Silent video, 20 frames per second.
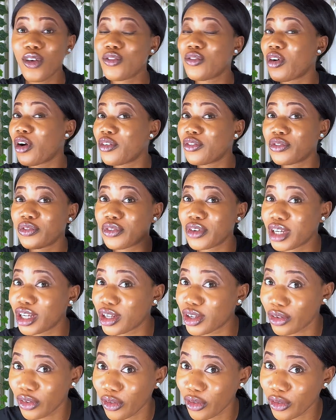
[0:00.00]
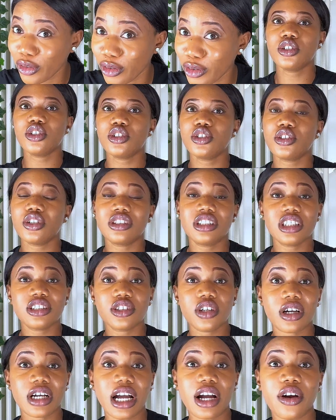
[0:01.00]
For free, oh. So
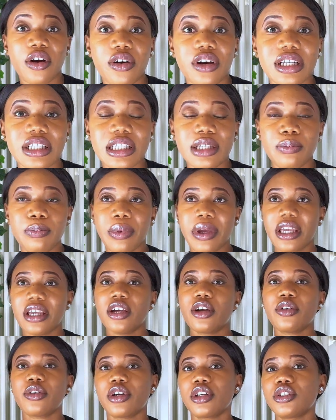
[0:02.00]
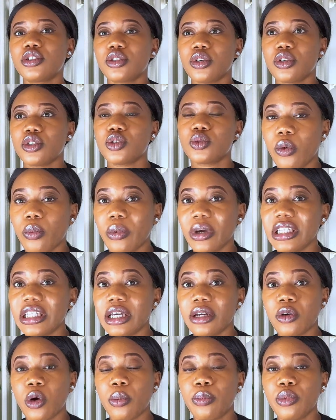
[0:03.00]
TikTok are currently paying creators when
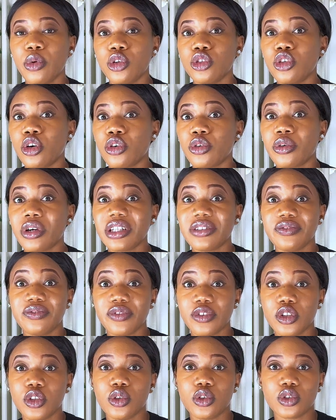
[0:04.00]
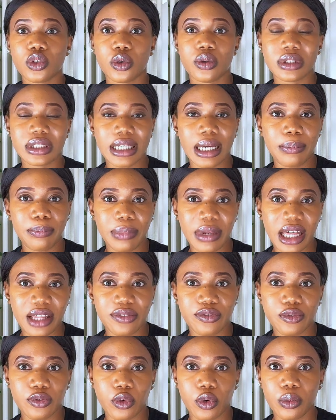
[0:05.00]
they upload or create videos on their
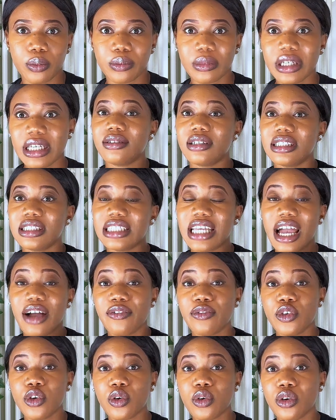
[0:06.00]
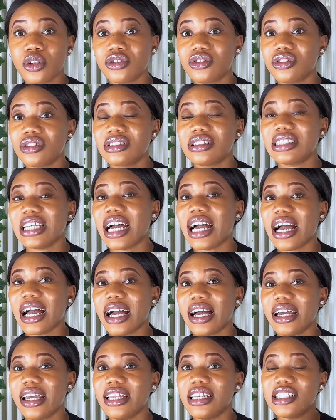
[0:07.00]
platform. There are few countries that
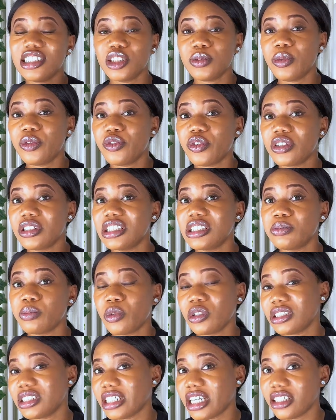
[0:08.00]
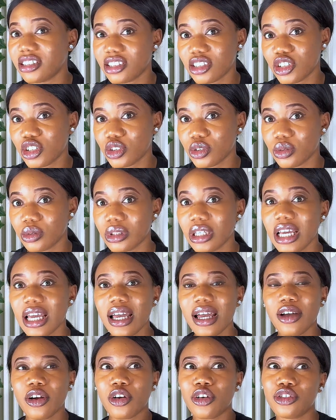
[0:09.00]
are eligible for this monetization.
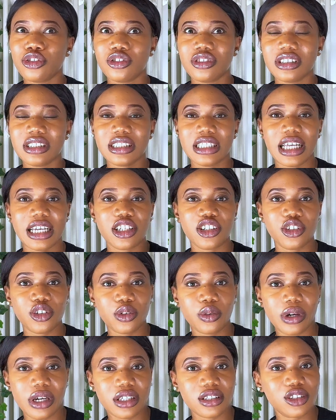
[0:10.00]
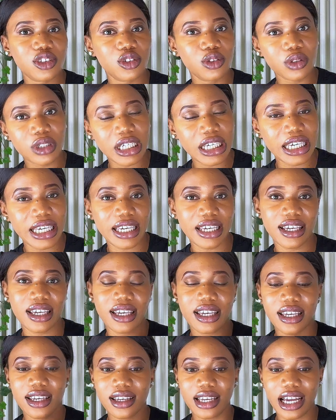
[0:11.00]
Countries like US,
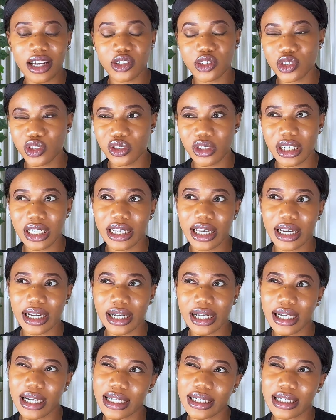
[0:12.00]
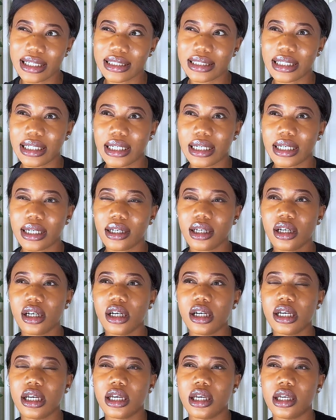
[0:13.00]
UK, Australia, Canada,
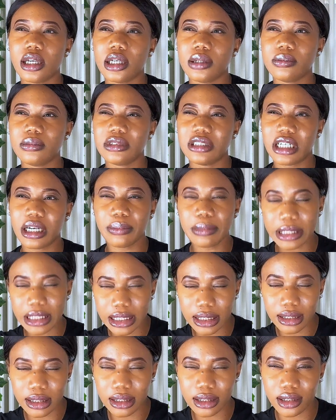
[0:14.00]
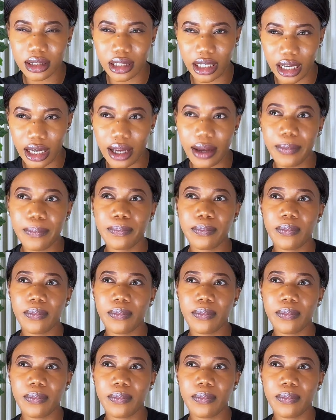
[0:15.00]
and Germany, yeah,